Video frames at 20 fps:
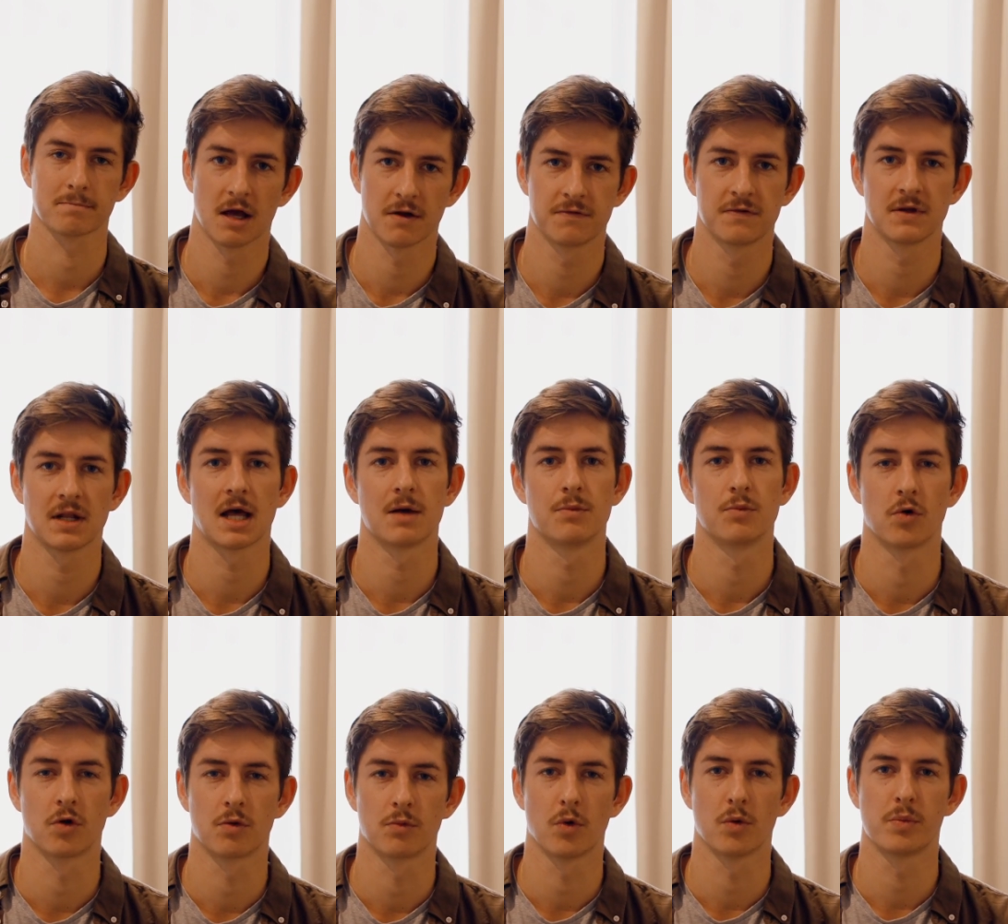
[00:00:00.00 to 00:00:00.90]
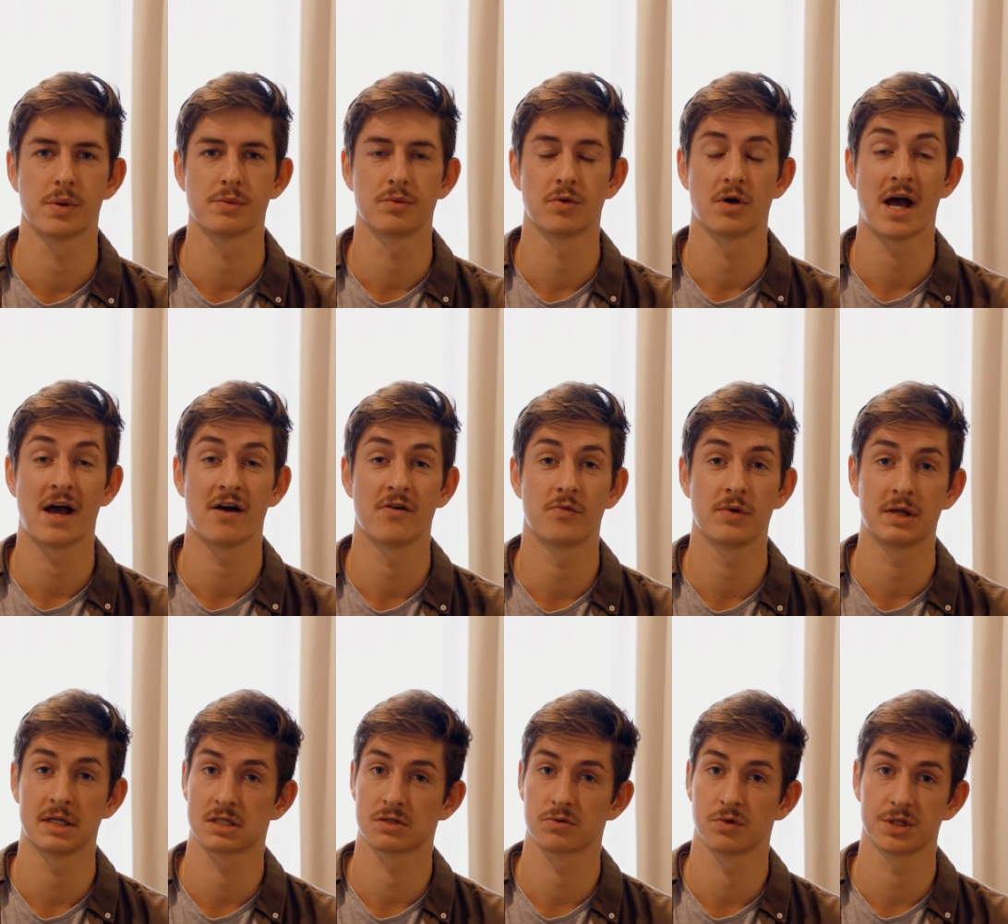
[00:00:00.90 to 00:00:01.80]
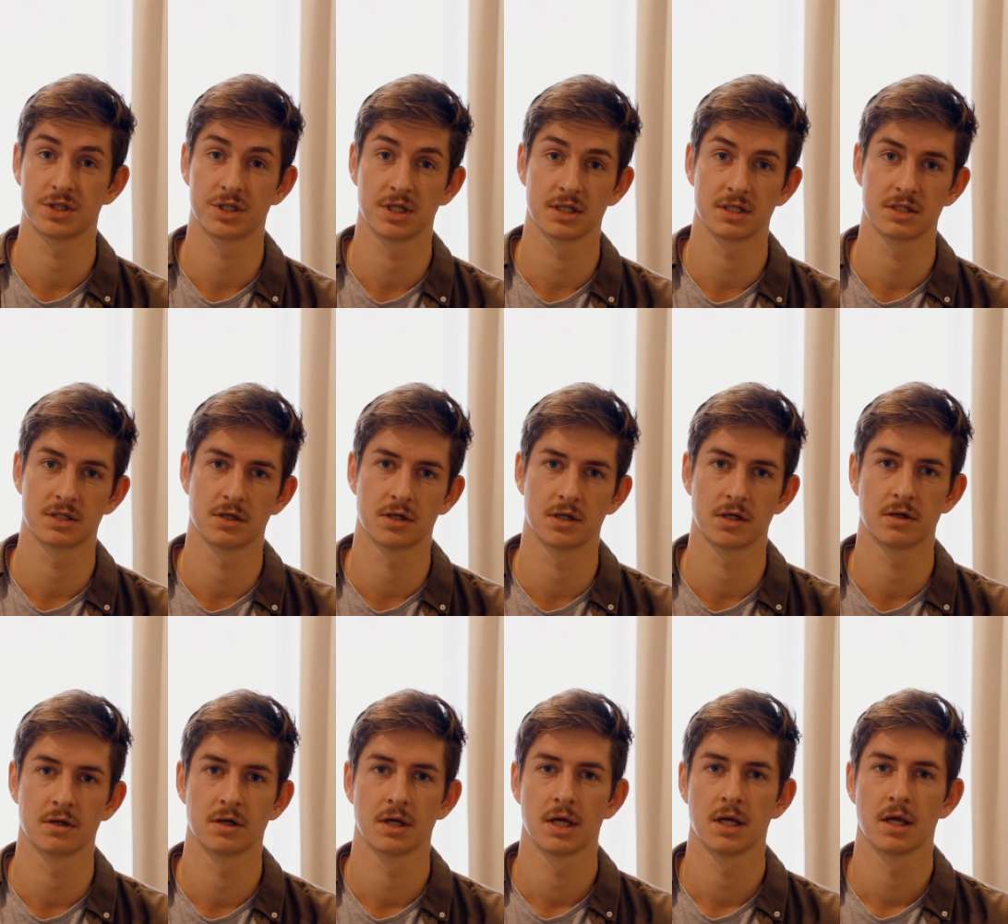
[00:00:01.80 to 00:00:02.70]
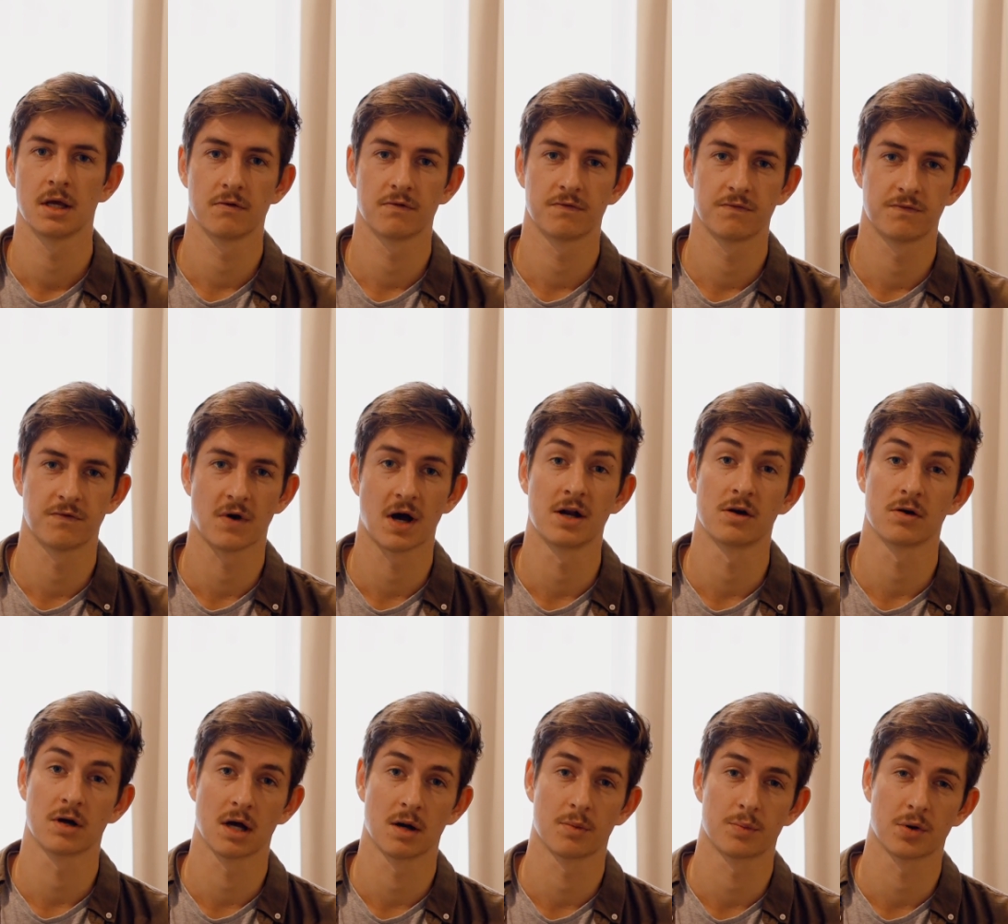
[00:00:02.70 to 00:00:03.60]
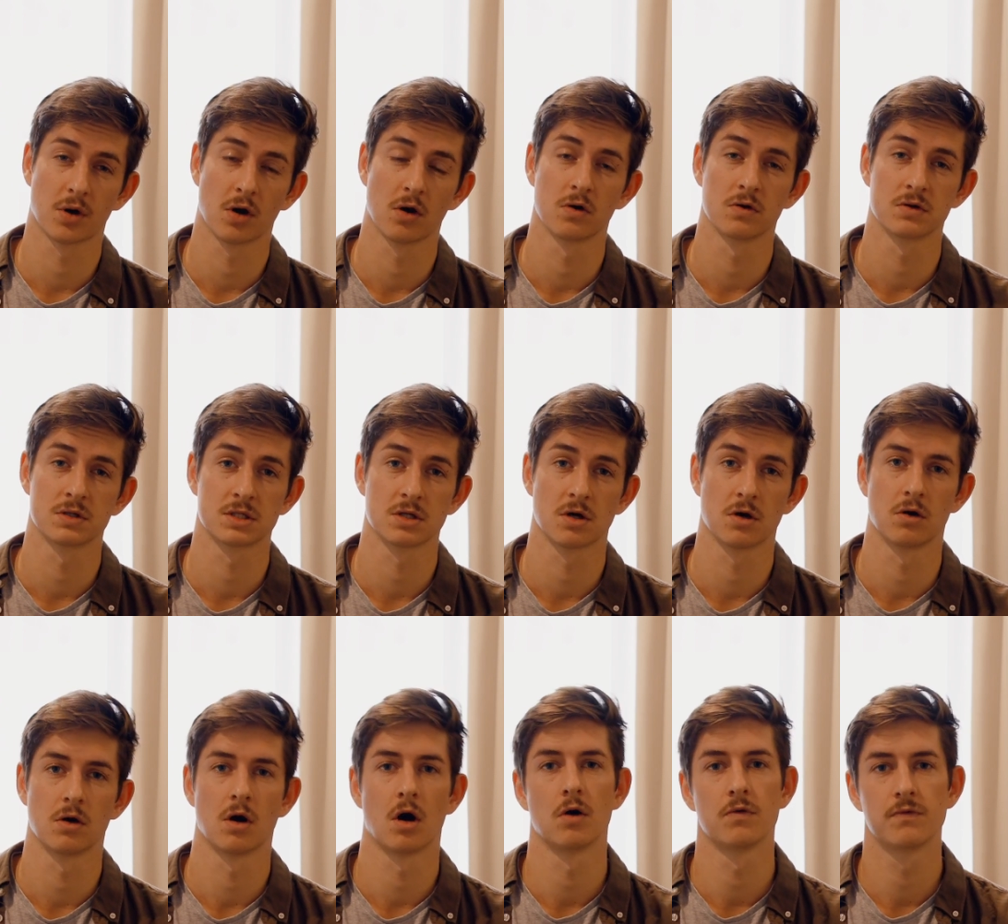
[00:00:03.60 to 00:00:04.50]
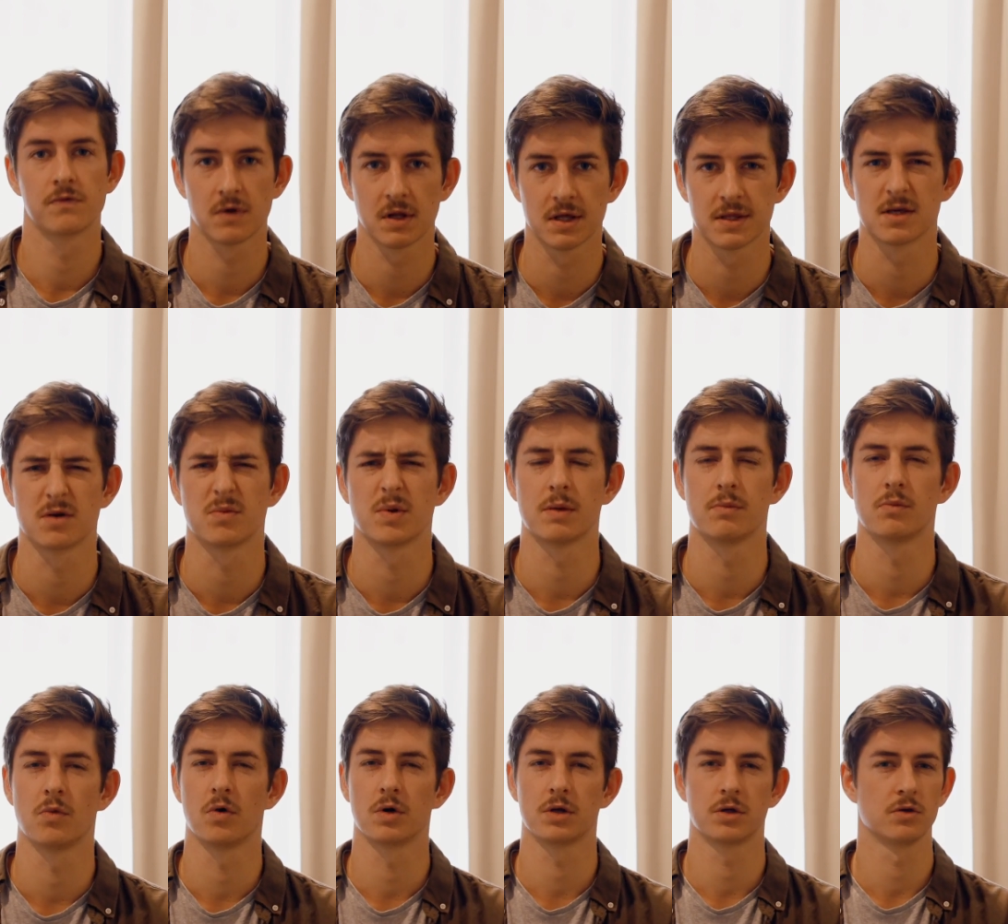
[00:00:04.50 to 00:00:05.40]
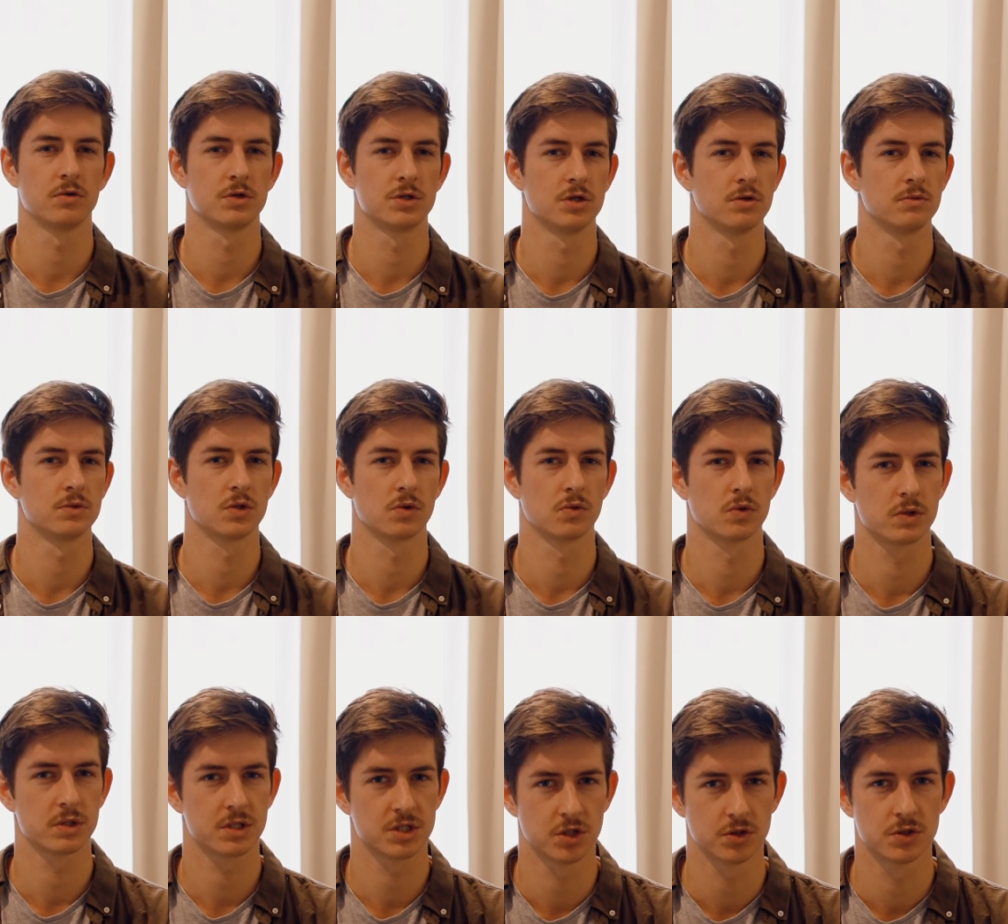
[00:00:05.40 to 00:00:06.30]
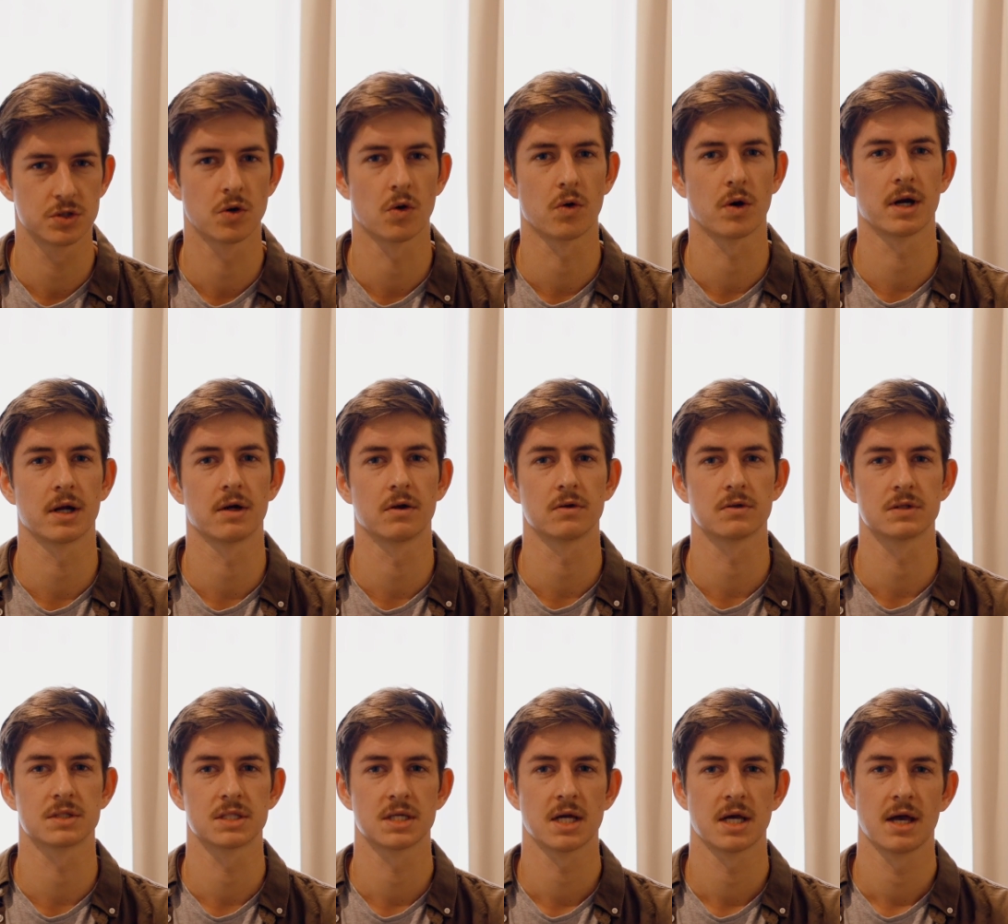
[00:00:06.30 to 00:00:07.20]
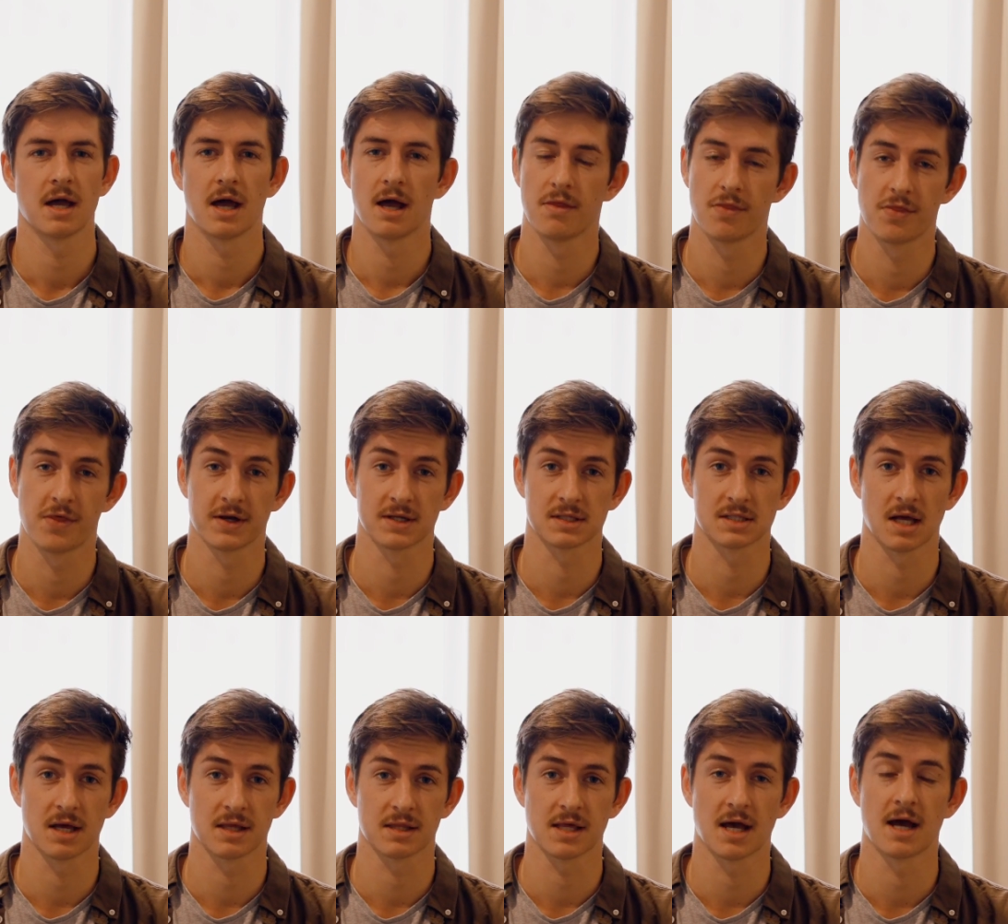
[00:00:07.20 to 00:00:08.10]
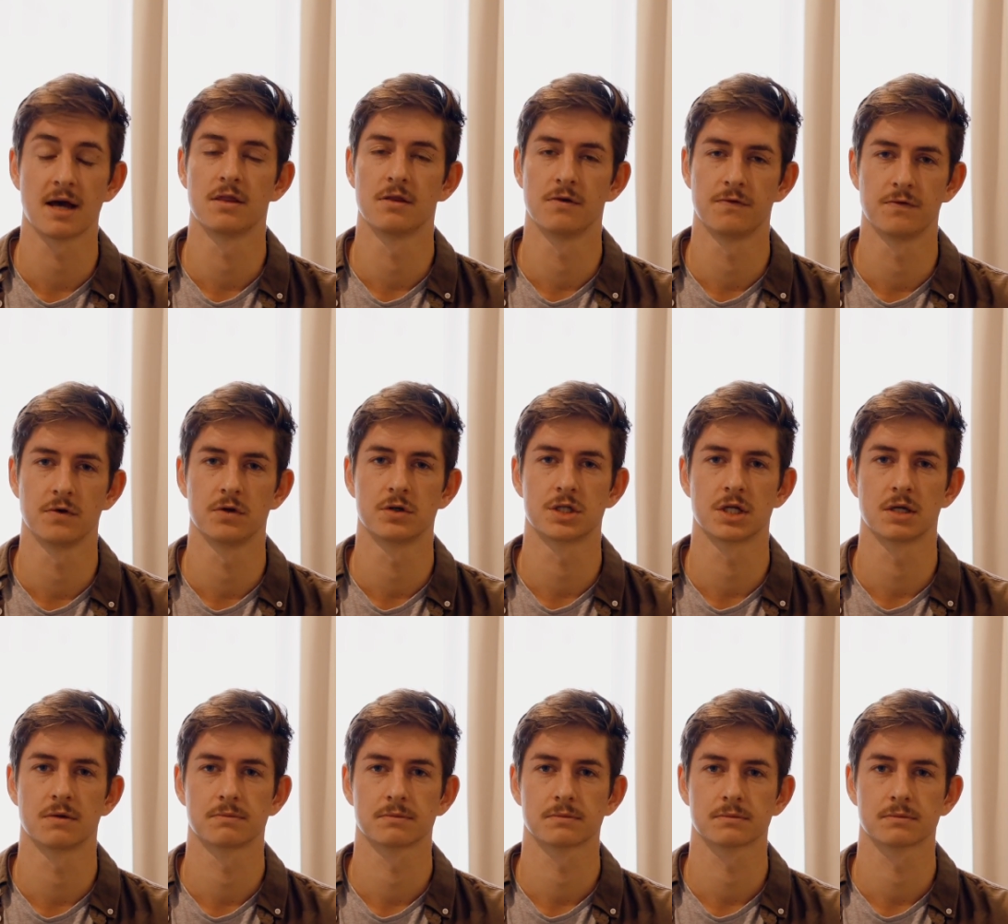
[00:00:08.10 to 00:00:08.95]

I feel like more and more people have been switching to Final Cut Pro, so hopefully there'll be more YouTube tutorials and things like that in the future.